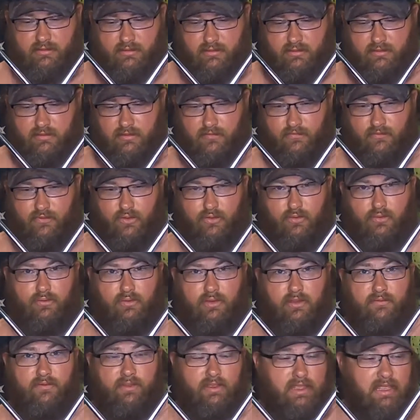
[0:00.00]
the
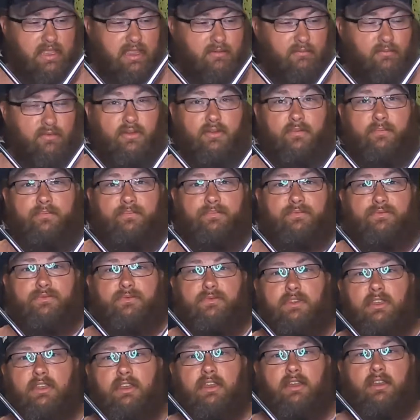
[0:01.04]
view of the camera.
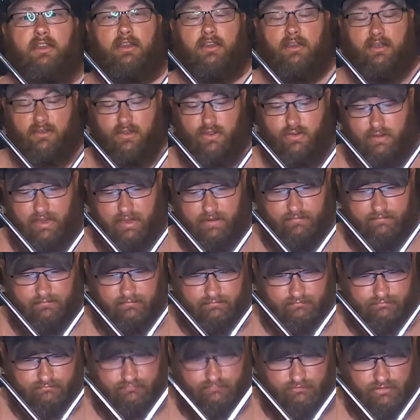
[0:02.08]
Okay,
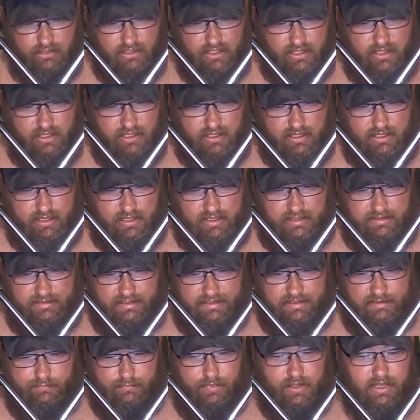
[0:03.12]
it
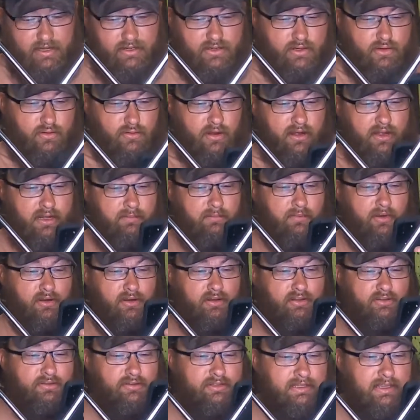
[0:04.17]
says, but Karate
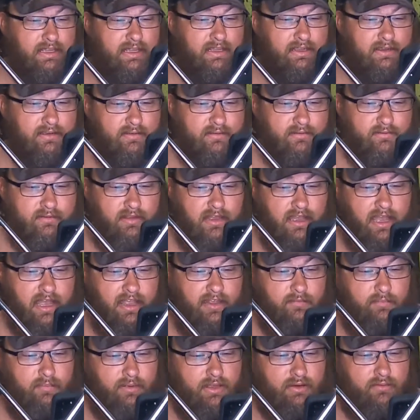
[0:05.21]
Mart, you say.
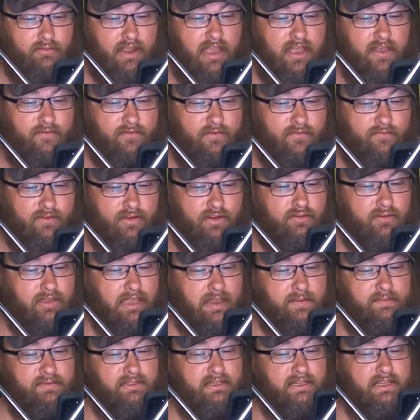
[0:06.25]
I've played Raph in video
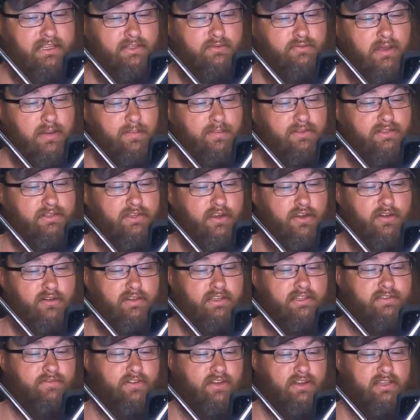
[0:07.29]
games, and his weapons aren't
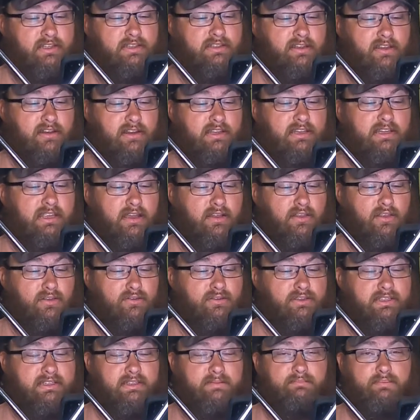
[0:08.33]
as fun as
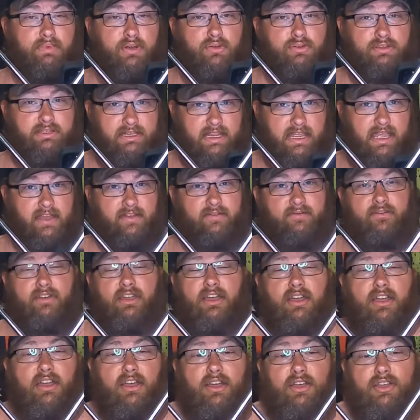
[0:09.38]
Donatello's bow staff.
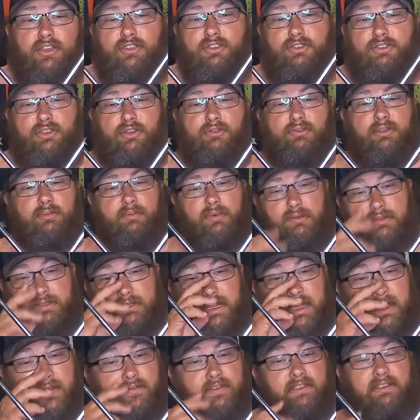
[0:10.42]
So the bow
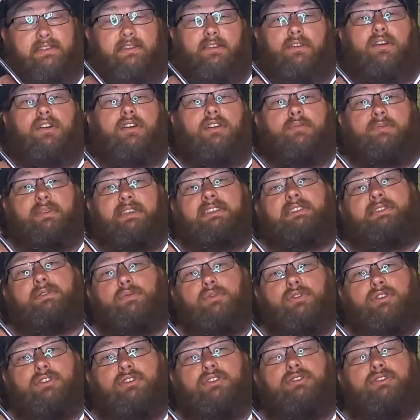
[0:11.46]
staff is a long piece of wood,